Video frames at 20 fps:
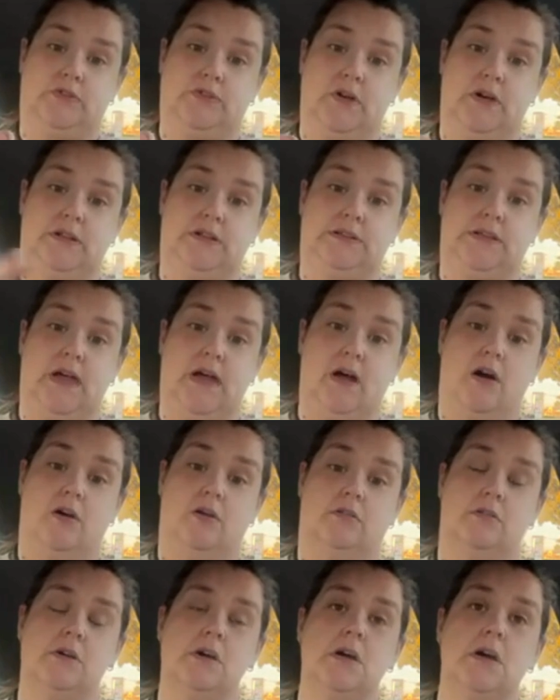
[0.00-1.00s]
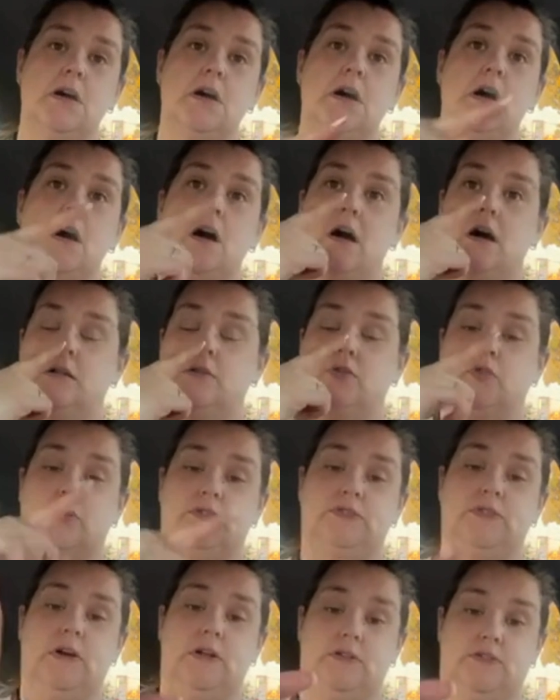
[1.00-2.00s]
side of town,
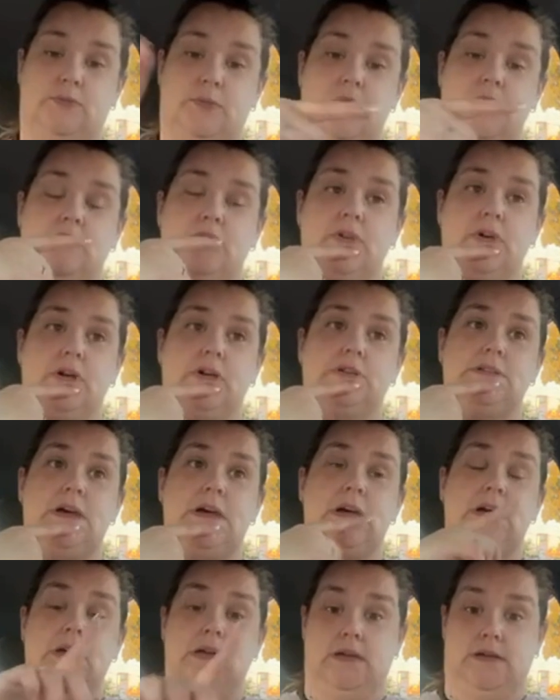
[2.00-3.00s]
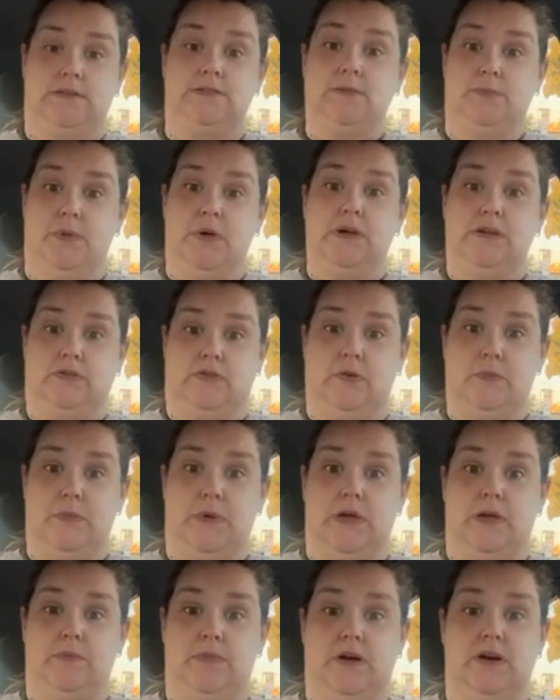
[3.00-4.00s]
north side of Springfield, is the place for
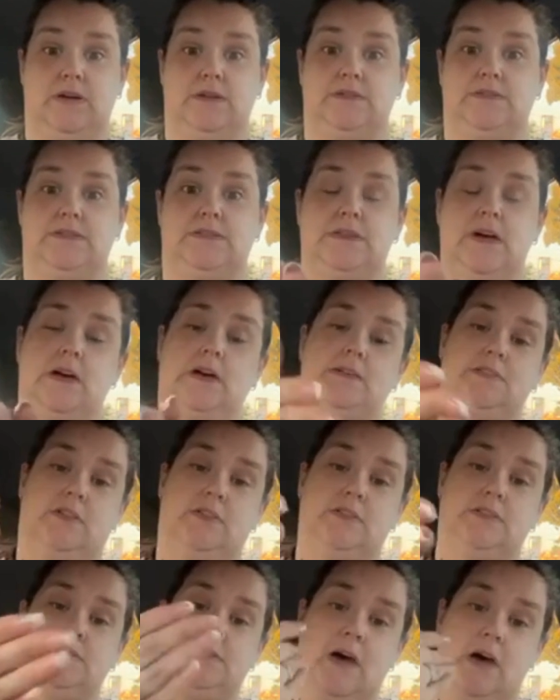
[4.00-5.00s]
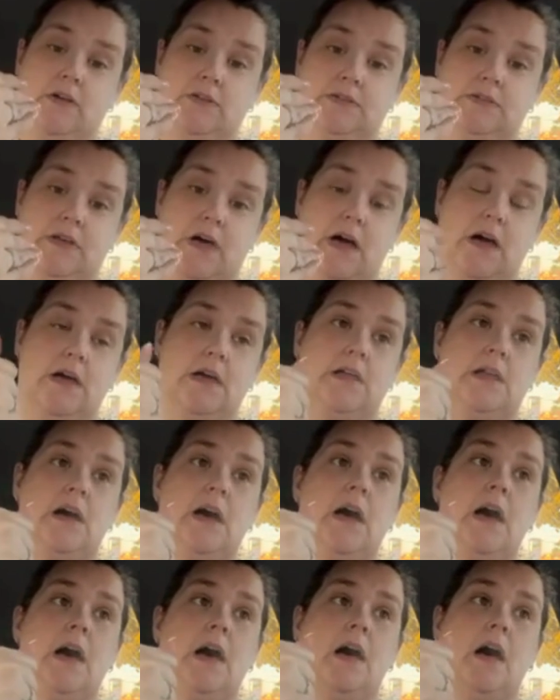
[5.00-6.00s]
me because the Sally's on the south side,
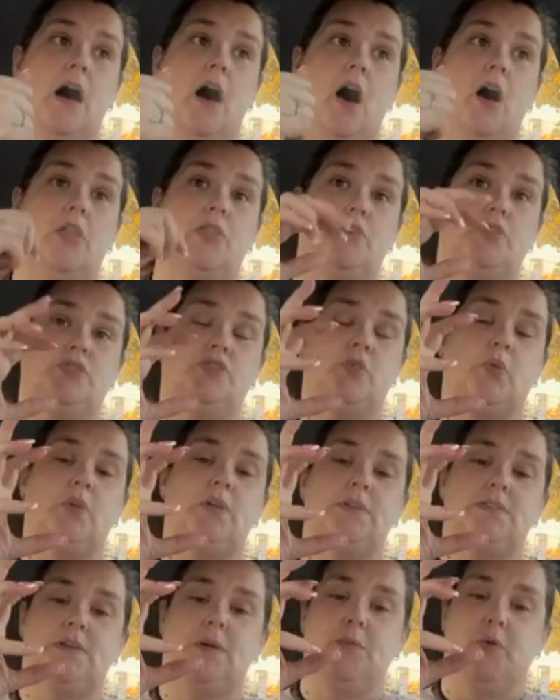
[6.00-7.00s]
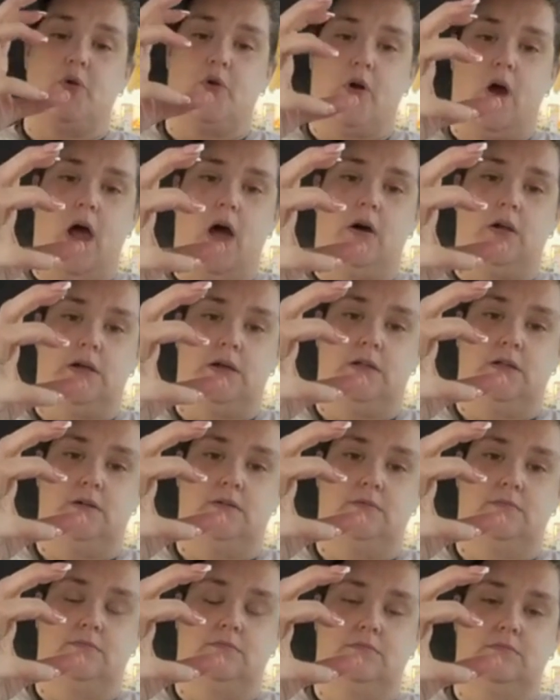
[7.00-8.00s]
their stores seem crowded.
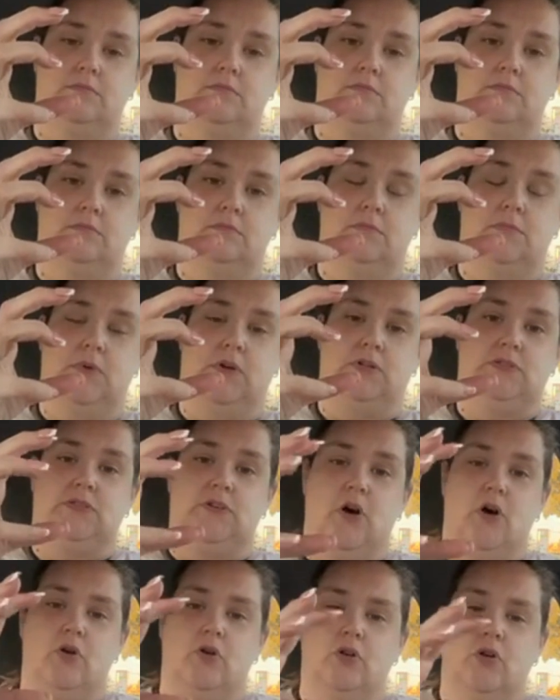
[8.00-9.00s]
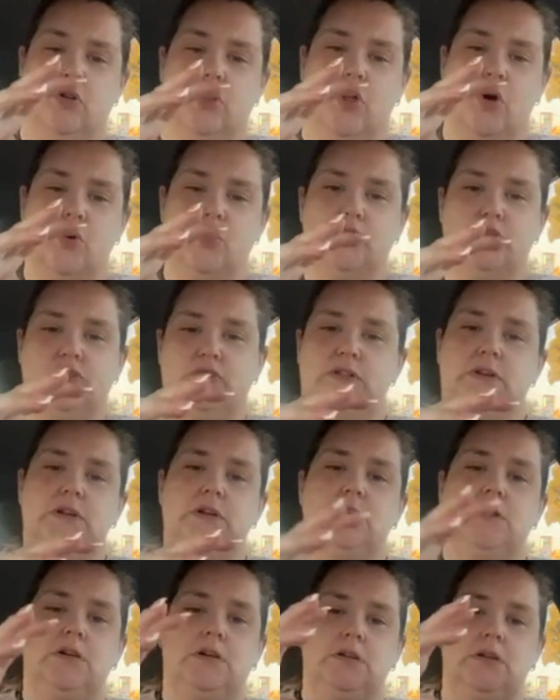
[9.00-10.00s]
It's all closed
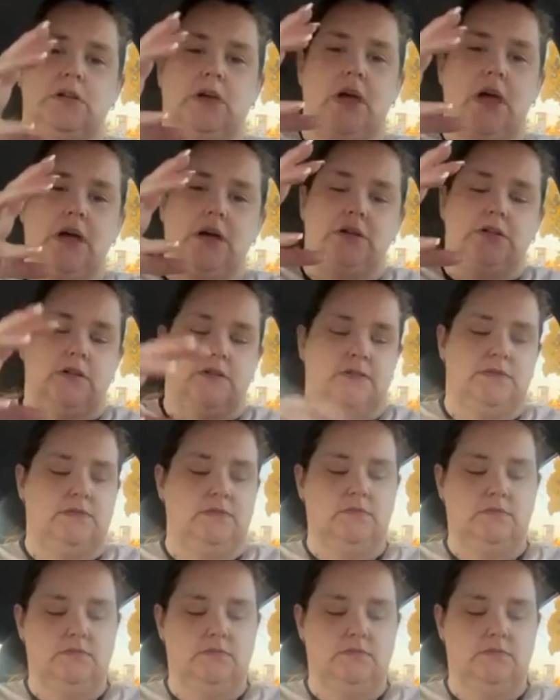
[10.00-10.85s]
in and just,